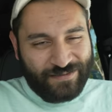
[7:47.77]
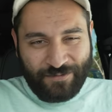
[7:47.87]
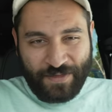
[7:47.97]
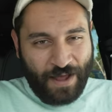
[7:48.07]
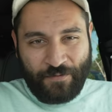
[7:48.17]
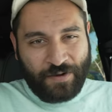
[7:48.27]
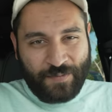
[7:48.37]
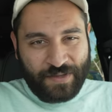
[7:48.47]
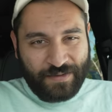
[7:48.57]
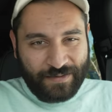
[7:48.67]
Would not
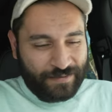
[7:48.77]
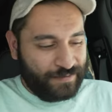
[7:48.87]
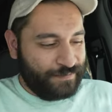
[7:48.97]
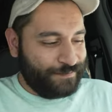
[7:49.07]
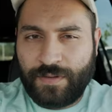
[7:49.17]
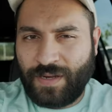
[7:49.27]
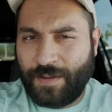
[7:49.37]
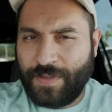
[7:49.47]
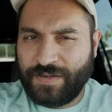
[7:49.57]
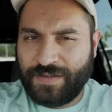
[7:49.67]
recommend. Did I
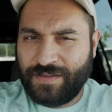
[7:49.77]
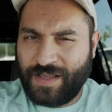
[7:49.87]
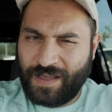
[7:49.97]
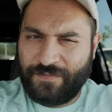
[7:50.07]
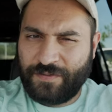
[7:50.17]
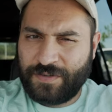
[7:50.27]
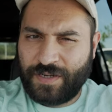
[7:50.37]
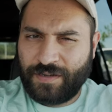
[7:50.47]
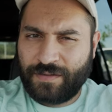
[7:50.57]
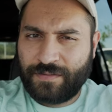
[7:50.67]
mention the headphone
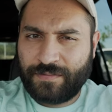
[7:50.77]
jack?